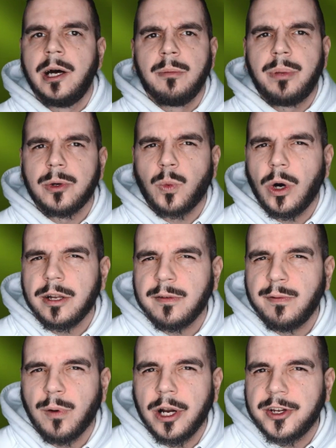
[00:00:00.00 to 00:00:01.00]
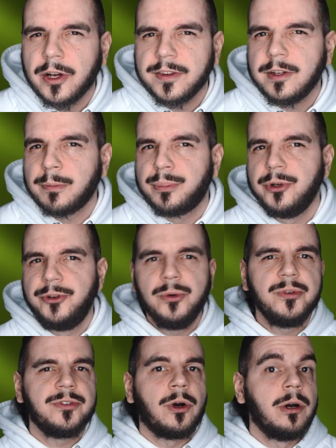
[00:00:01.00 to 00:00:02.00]
But what if one does not
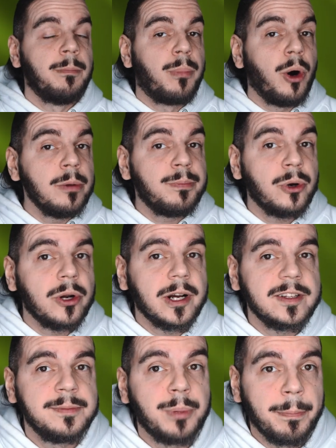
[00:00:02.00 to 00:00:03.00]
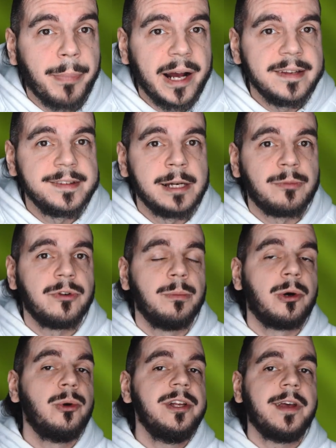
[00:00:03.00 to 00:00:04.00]
produce or import products but buys them from a
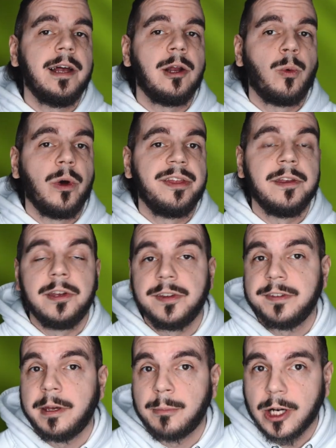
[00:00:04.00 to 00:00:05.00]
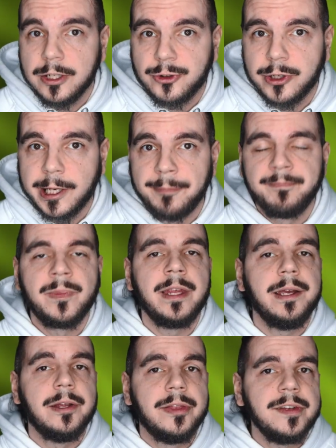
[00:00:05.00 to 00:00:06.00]
retailer within the same country?
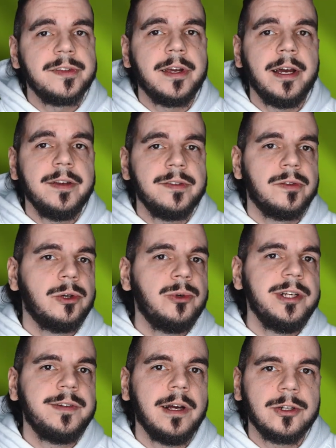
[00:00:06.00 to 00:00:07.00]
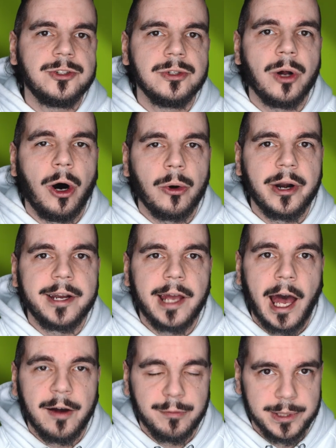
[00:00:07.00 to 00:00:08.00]
In this case, the retailer should already
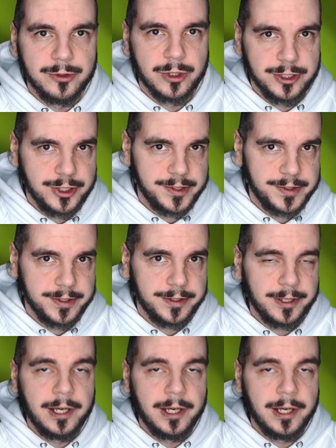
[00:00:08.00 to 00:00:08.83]
have been registered.